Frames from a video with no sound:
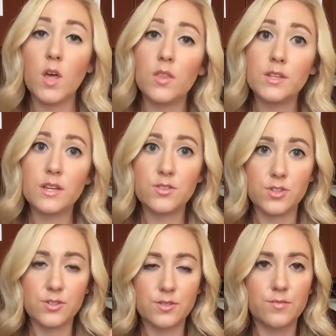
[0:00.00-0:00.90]
the
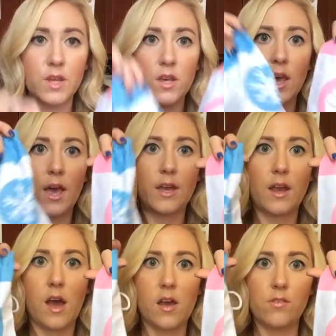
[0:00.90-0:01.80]
testers. And
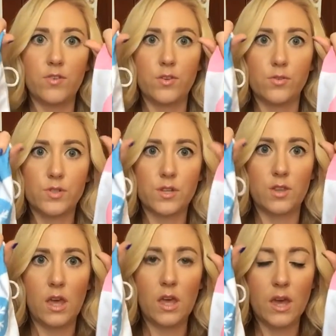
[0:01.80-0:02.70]
I've used
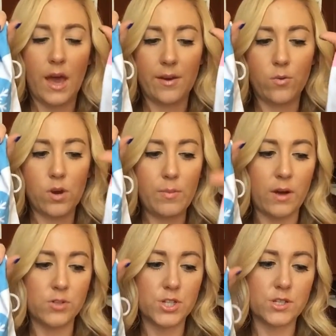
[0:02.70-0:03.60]
the category
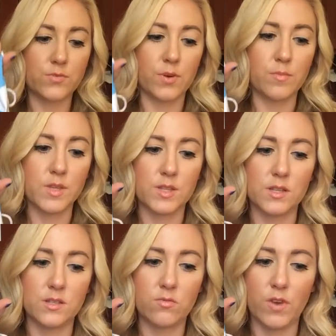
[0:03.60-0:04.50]
pouches from the
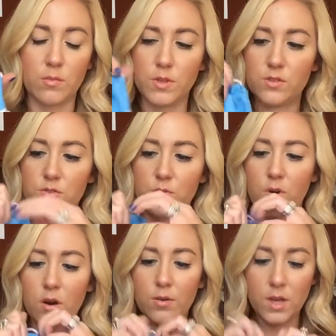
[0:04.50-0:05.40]
Scentsy Family
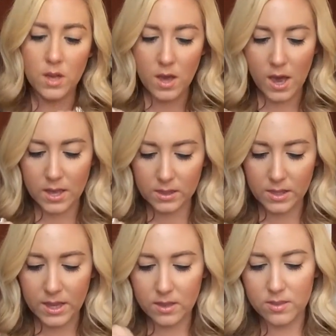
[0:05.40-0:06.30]
Store. I
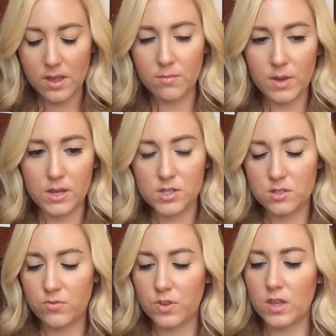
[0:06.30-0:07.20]
like them. I
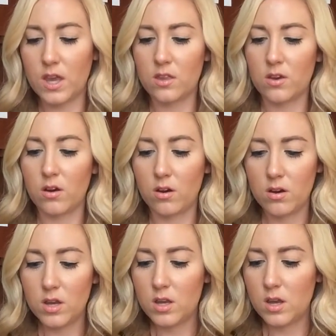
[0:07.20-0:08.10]
just feel like they're
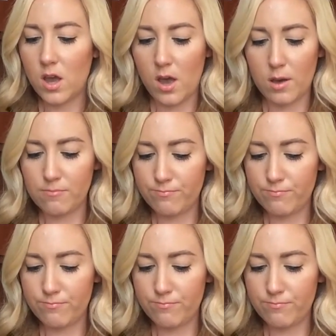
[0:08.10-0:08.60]
um,